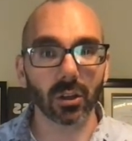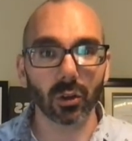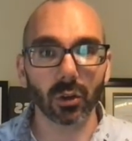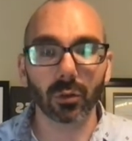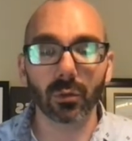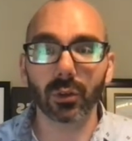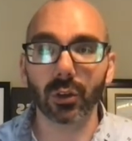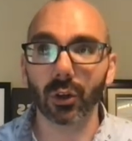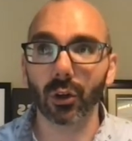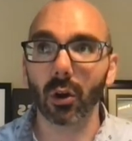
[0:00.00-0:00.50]

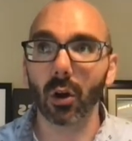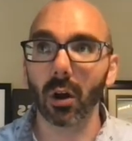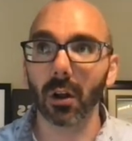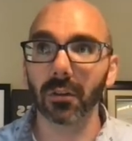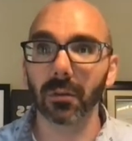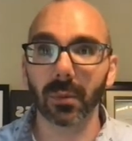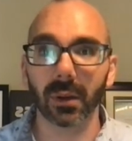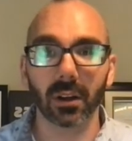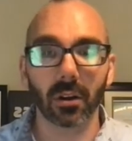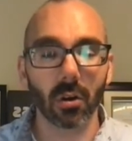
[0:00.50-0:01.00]
Your your
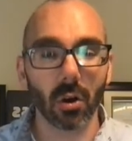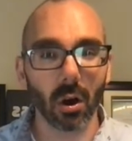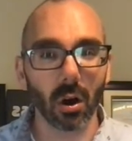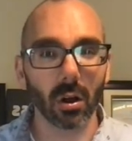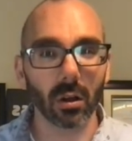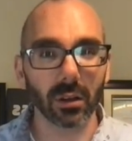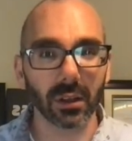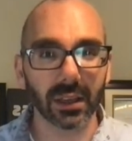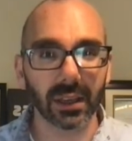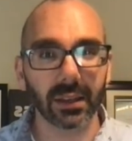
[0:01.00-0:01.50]
ultimate
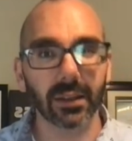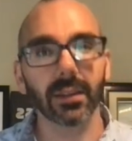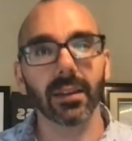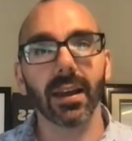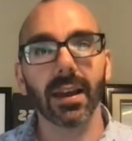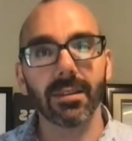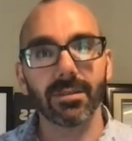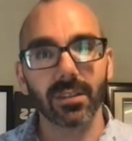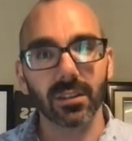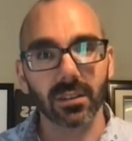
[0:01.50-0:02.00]
calling in
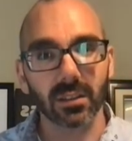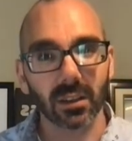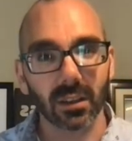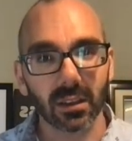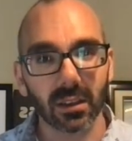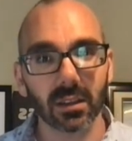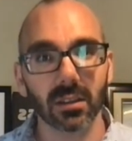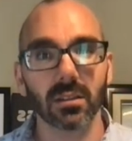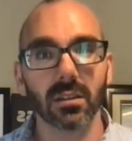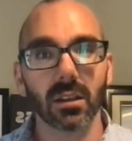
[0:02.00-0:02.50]
life is to
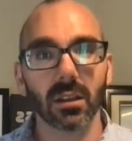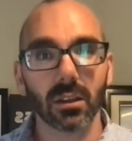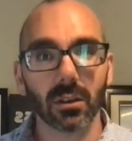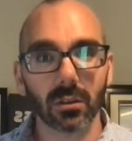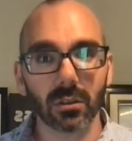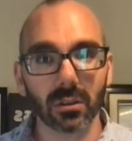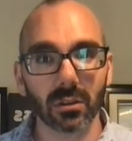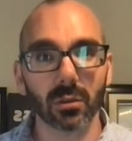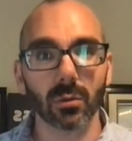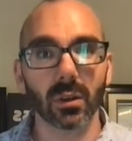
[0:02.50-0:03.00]
continue
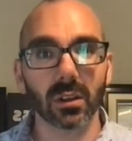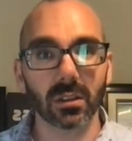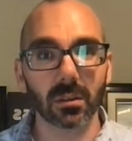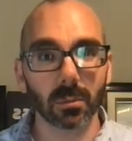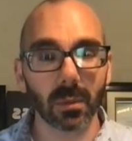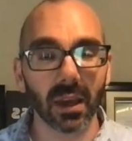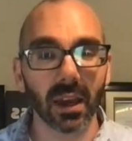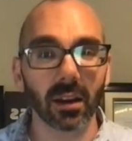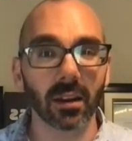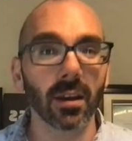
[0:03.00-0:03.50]
to
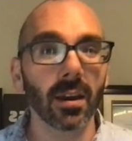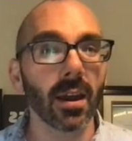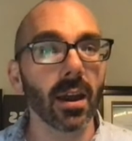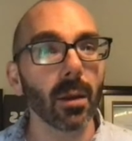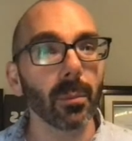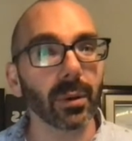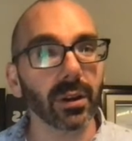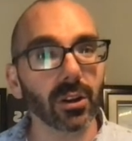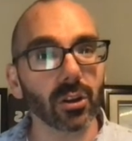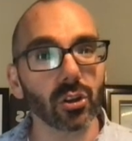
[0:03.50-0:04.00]
expand,
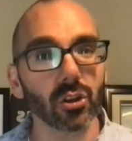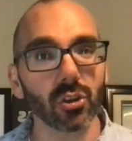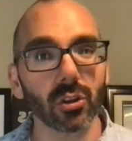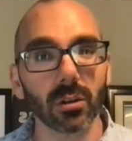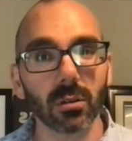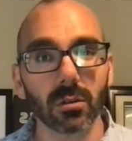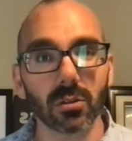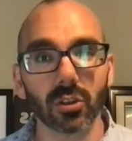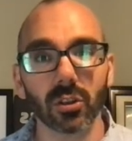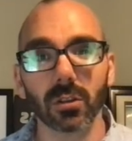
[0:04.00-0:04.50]
but it
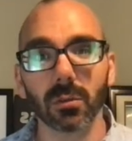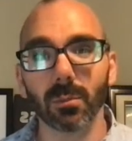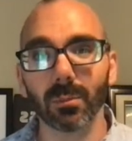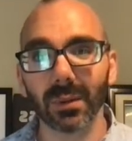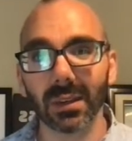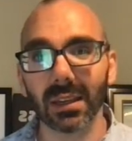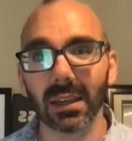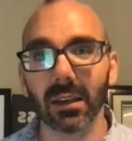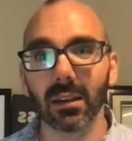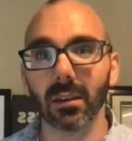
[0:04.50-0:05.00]
shouldn't just
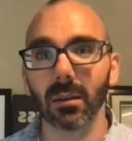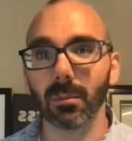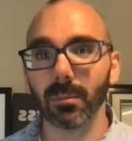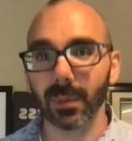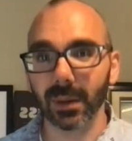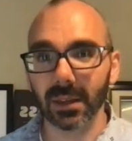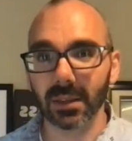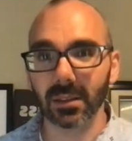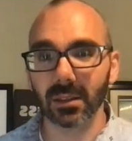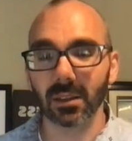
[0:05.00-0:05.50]
be the
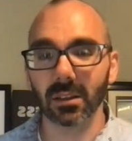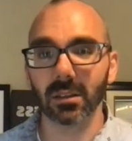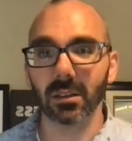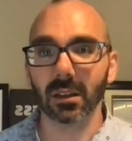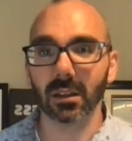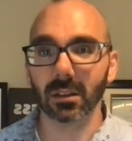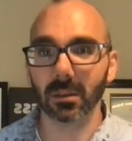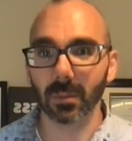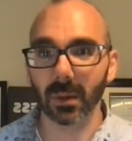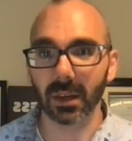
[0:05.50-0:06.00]
business
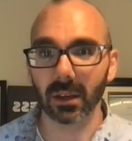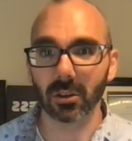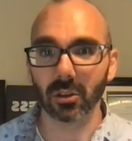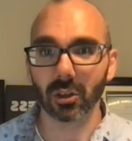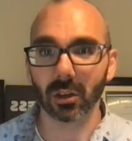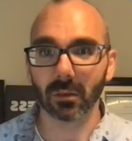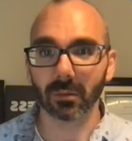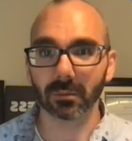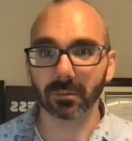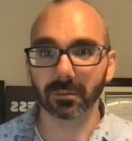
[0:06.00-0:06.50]
expansion,